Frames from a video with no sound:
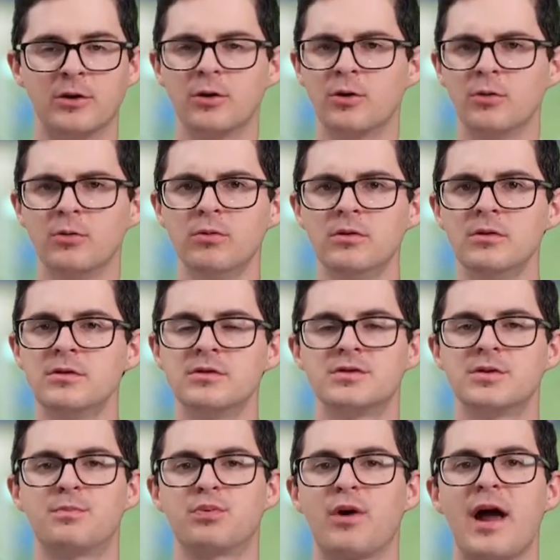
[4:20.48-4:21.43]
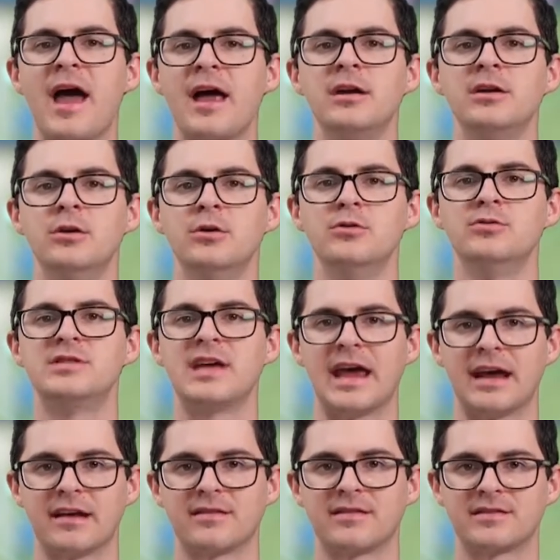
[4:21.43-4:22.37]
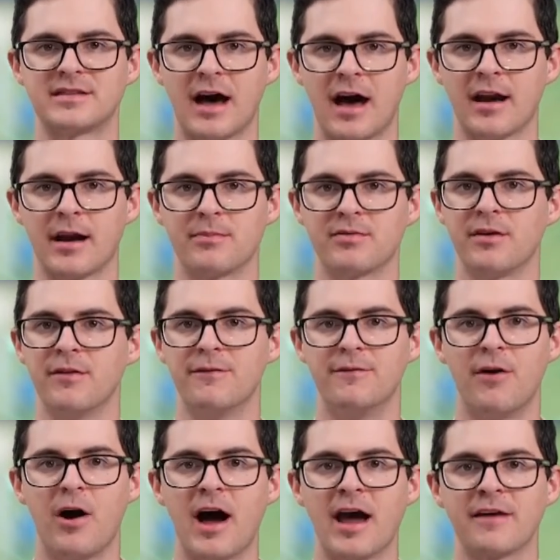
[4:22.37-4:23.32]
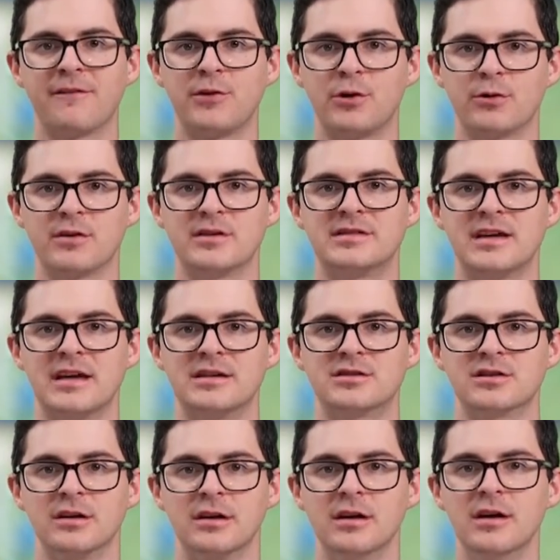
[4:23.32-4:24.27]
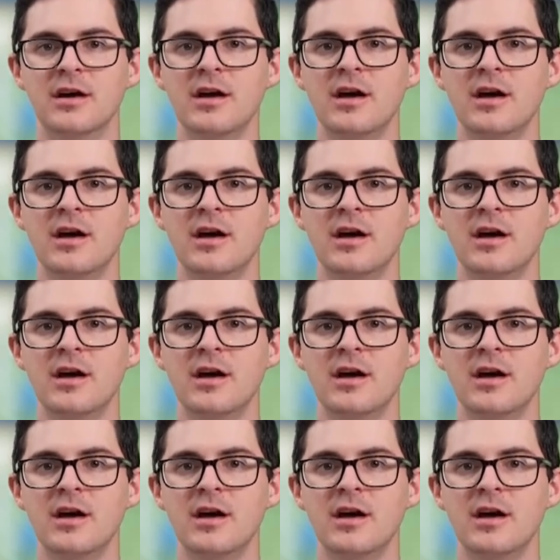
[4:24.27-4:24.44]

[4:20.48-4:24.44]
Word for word: and Google to brand new tech startups vying for your attention.